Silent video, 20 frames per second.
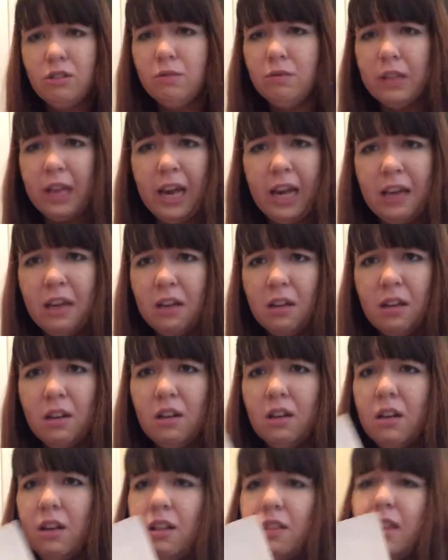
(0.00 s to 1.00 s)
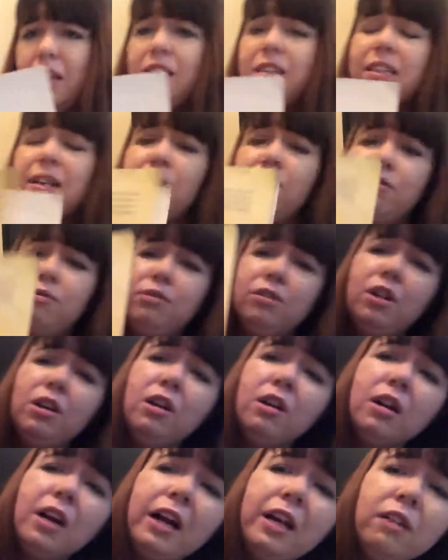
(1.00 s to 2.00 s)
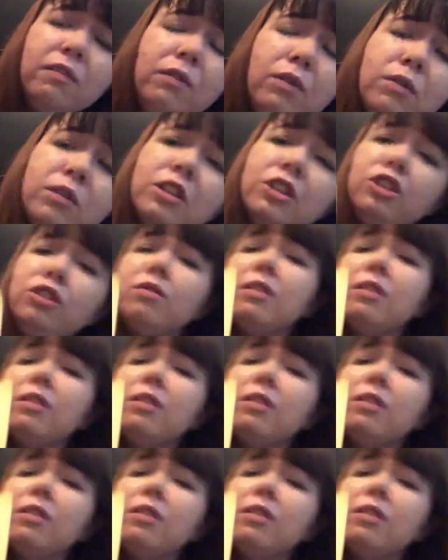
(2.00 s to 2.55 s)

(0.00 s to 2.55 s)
do they? They sound kind of rude, because